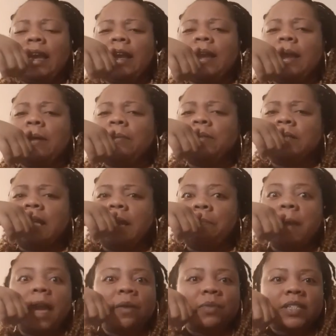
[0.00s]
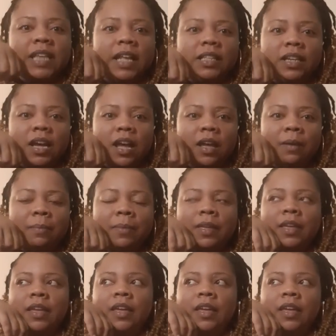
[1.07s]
And I was like, babe, was that the cup?